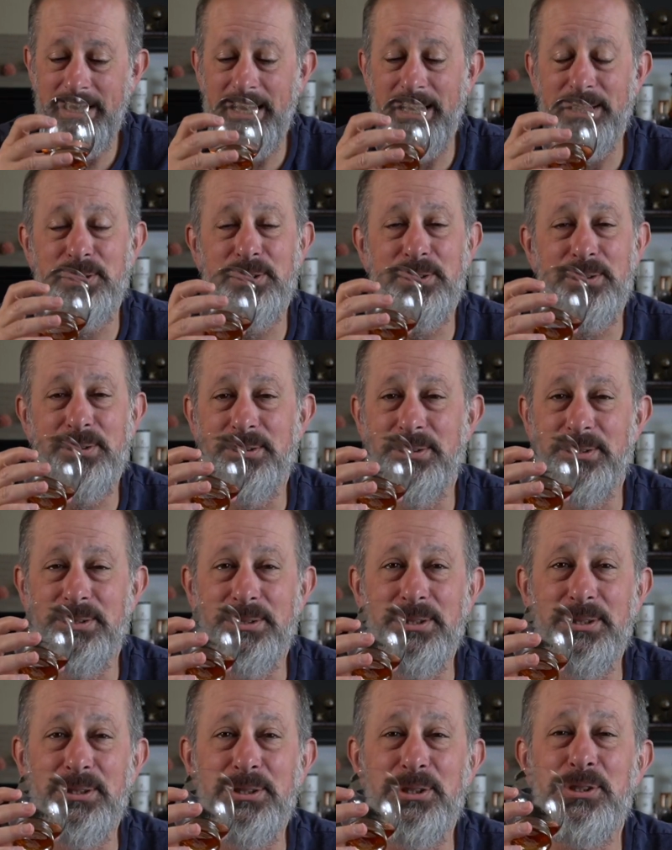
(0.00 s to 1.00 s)
It's
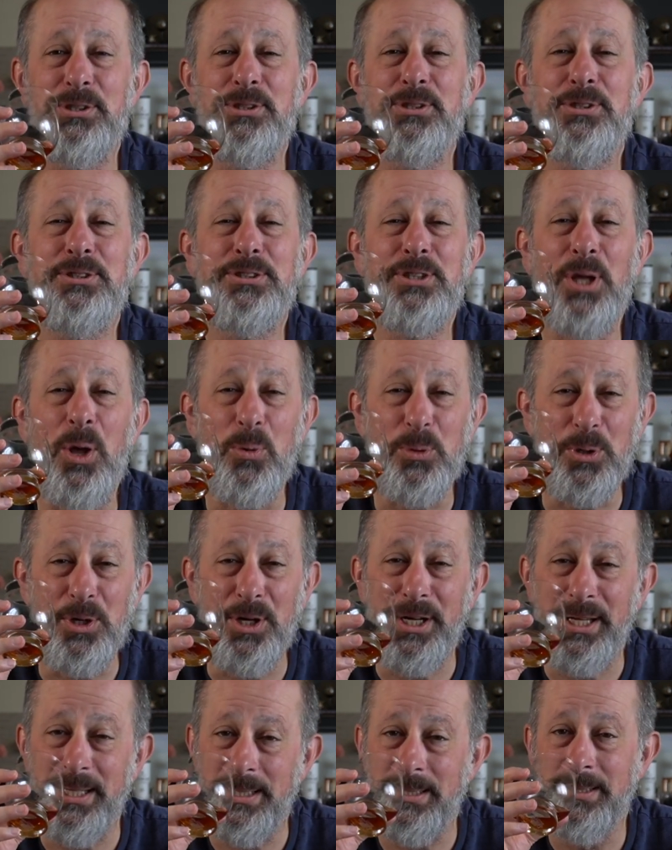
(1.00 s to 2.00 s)
so
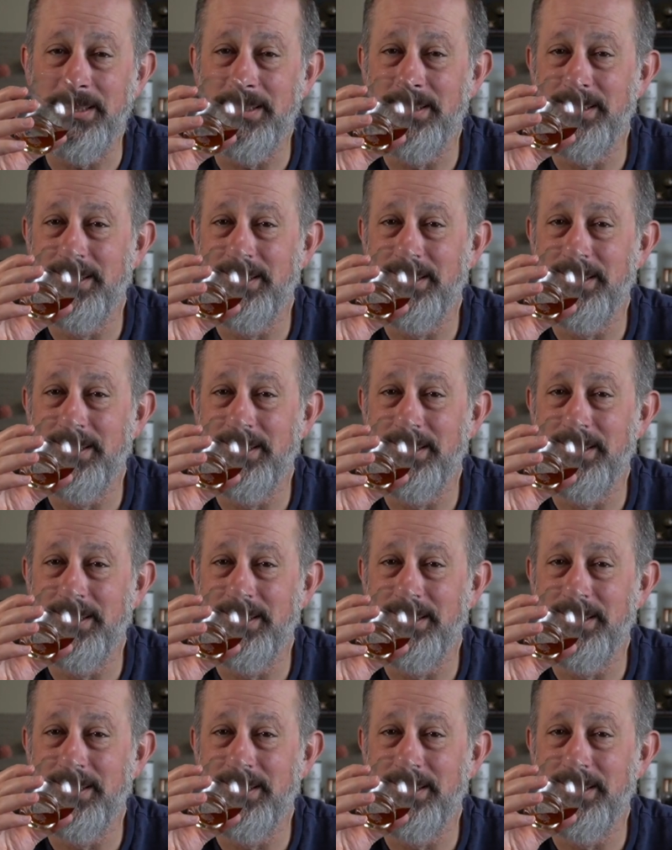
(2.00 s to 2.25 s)
good.